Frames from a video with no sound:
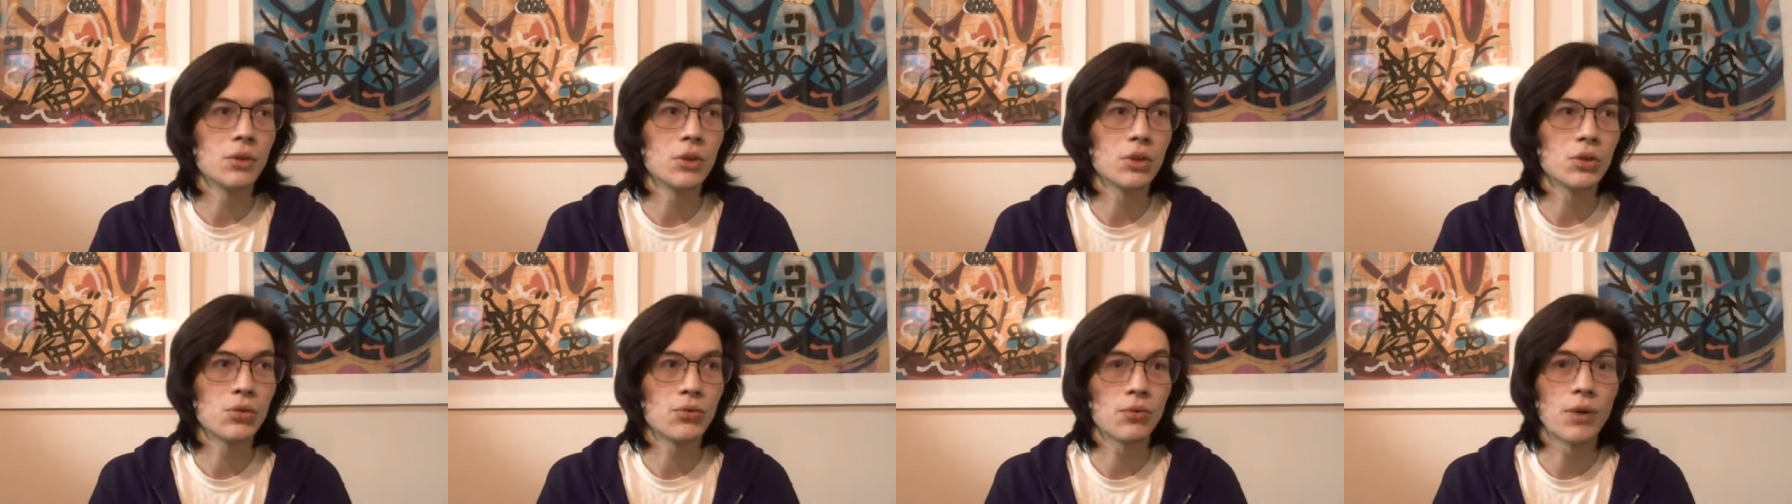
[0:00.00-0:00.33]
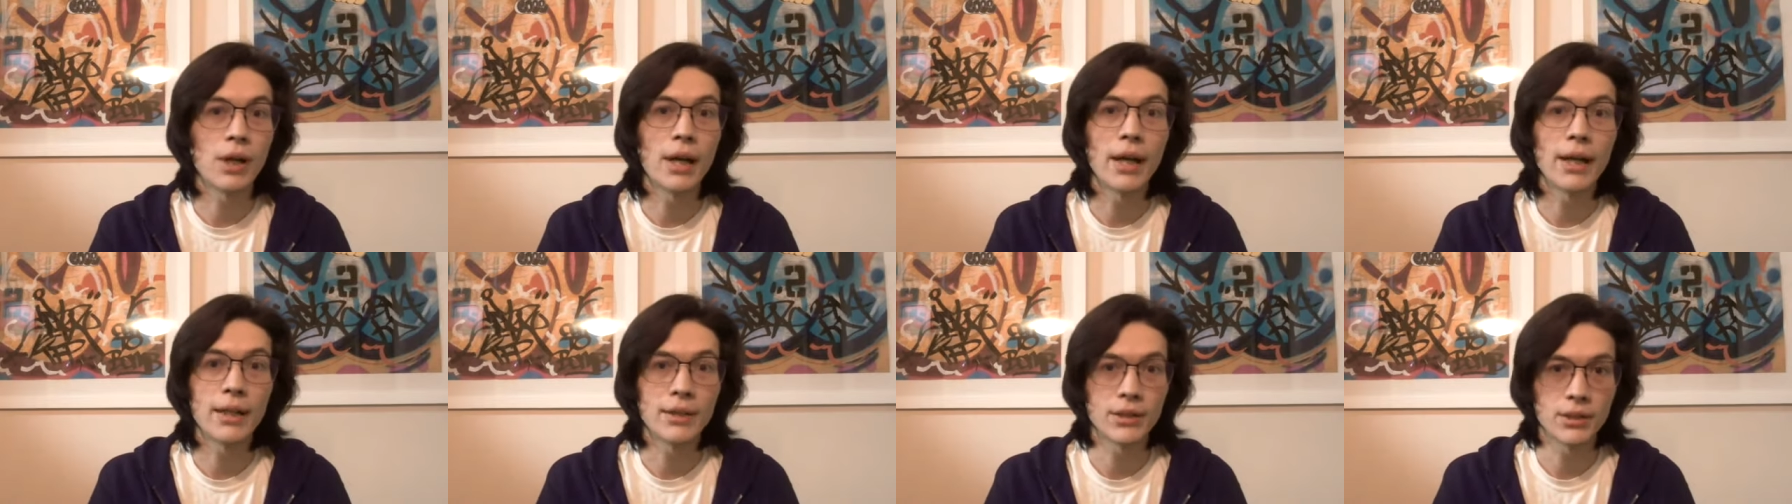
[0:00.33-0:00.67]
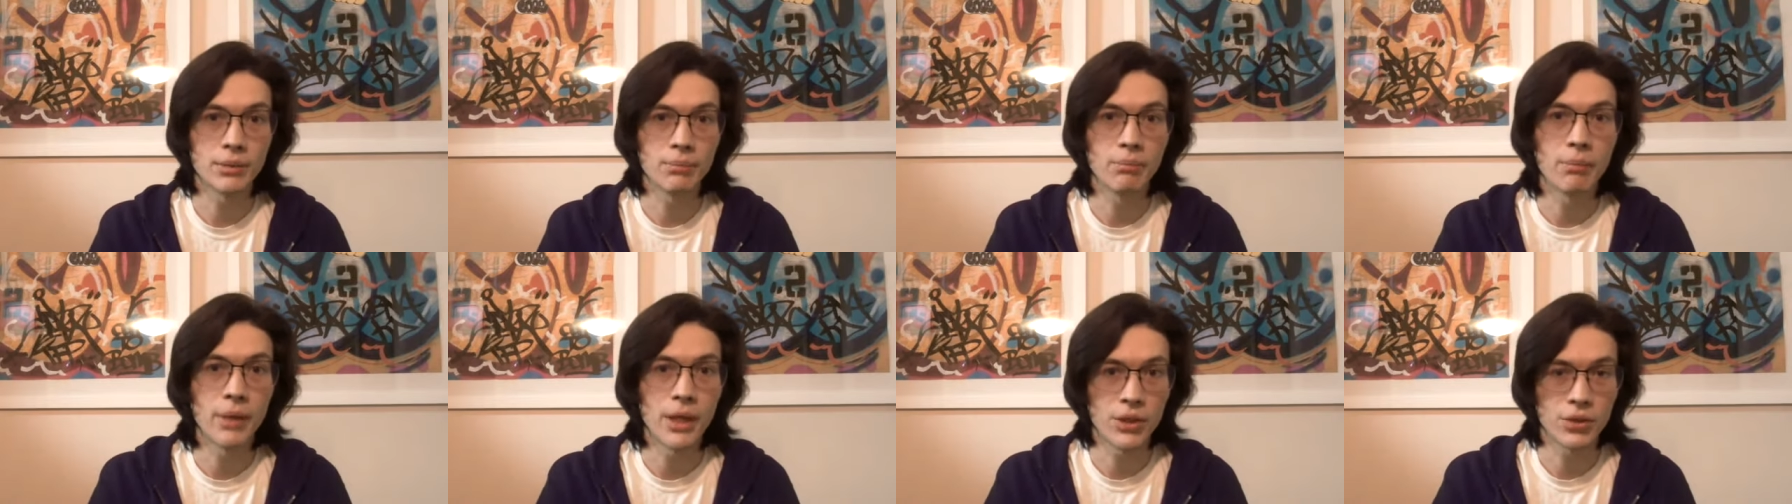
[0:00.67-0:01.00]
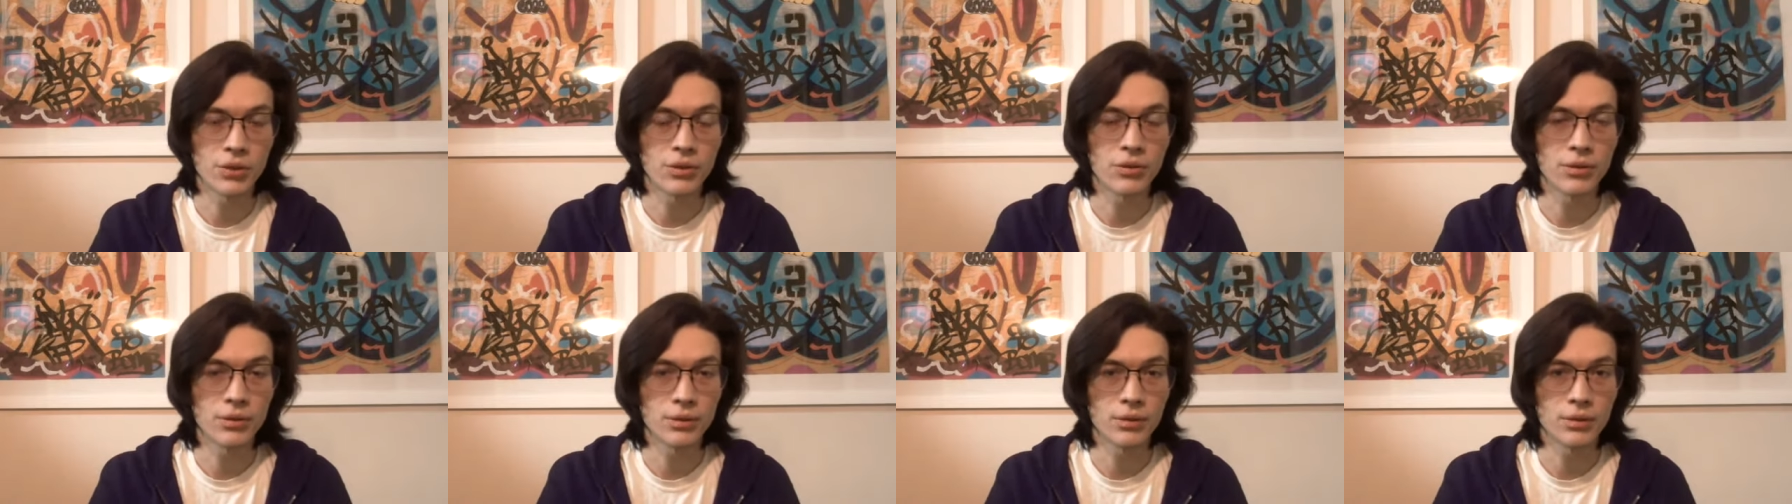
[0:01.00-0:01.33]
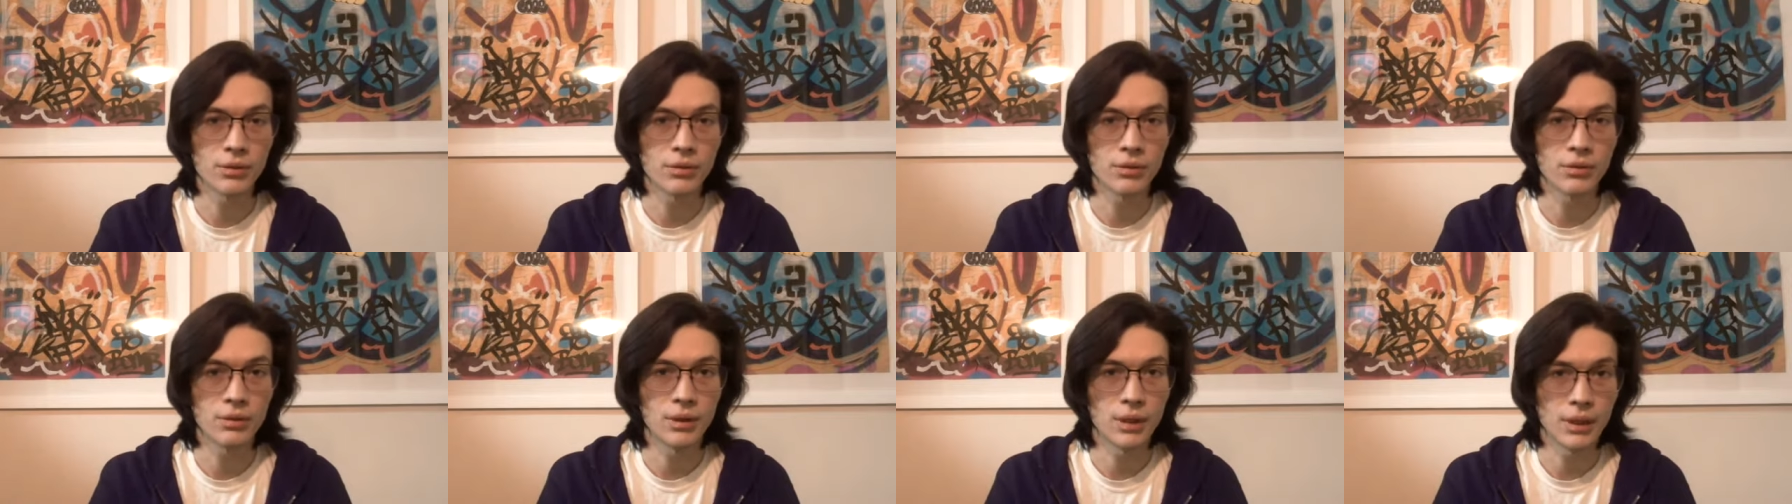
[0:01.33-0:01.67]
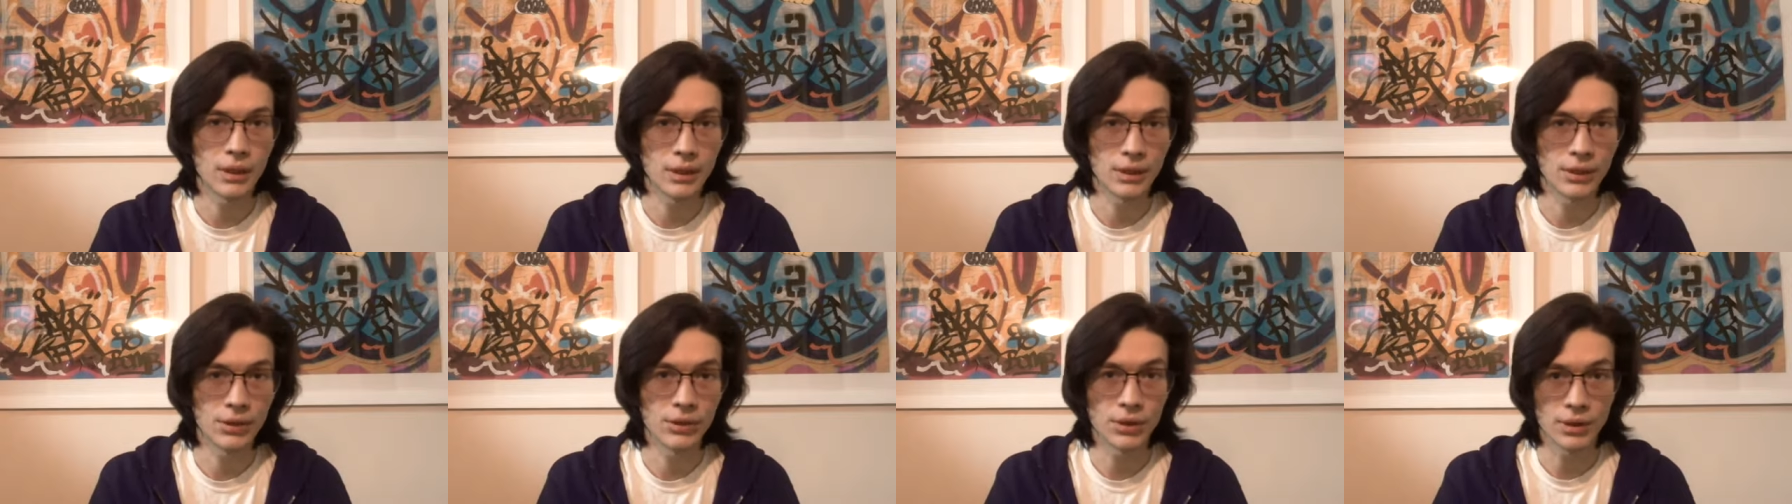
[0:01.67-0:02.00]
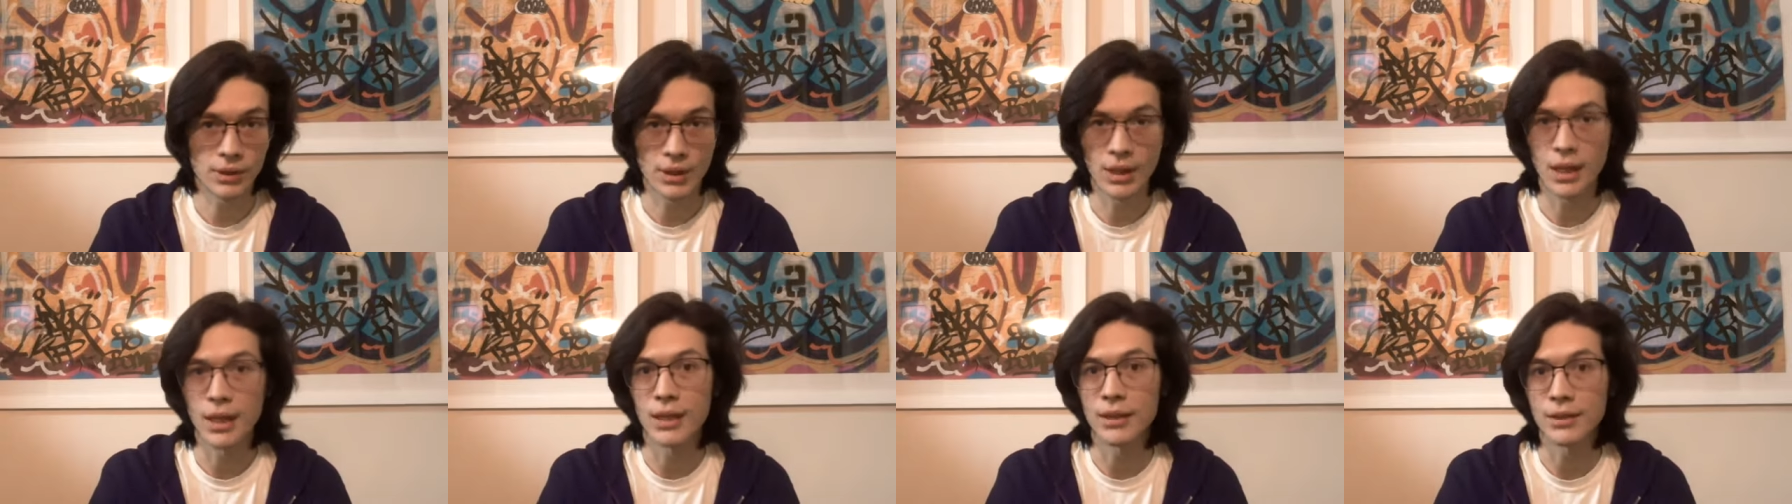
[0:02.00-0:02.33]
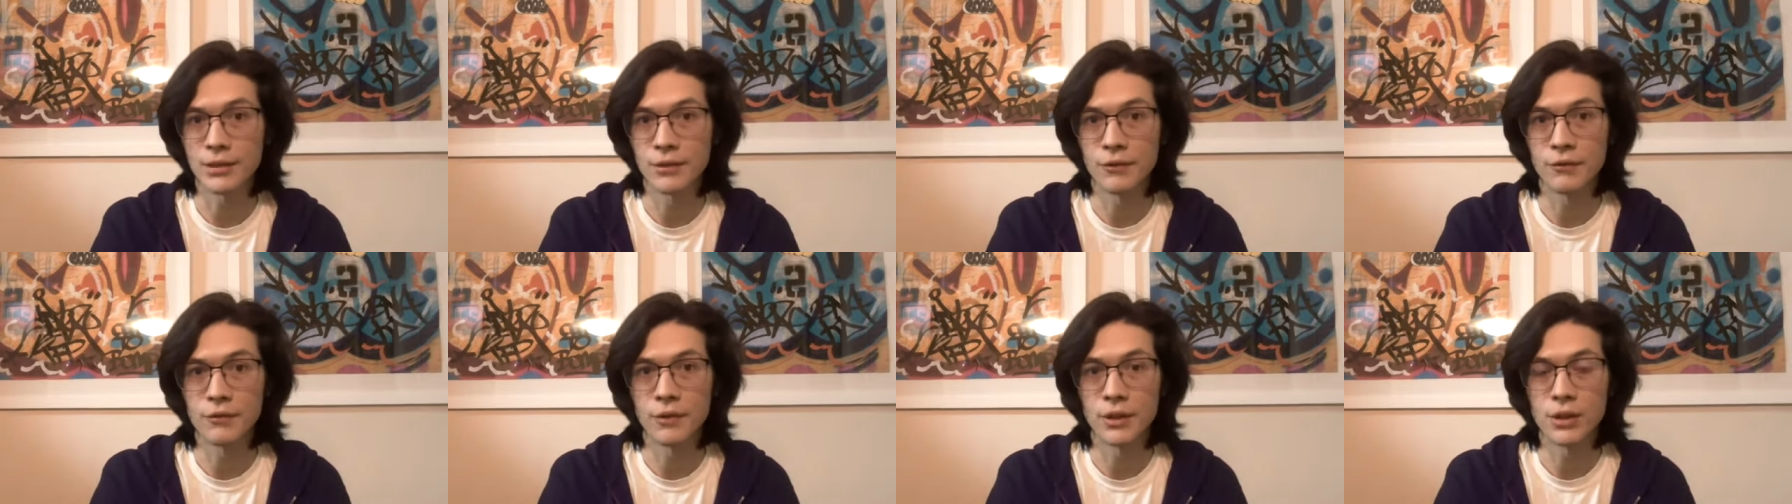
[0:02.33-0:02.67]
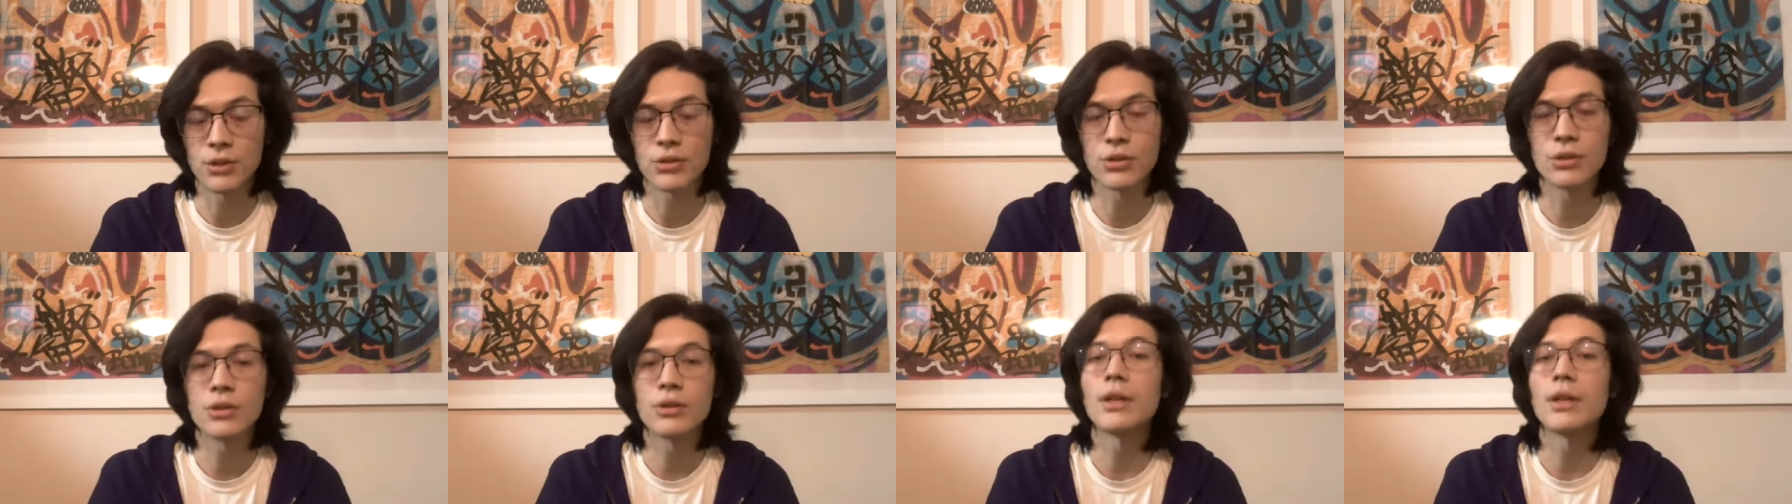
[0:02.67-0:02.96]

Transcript: trying to measure is a cognitive function,